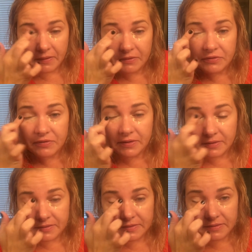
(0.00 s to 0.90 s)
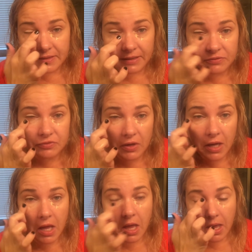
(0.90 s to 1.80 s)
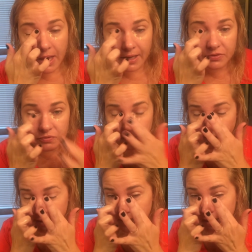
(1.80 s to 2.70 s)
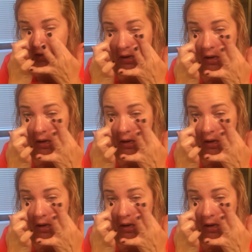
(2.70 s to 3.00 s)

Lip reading: I just think this is extra brightening.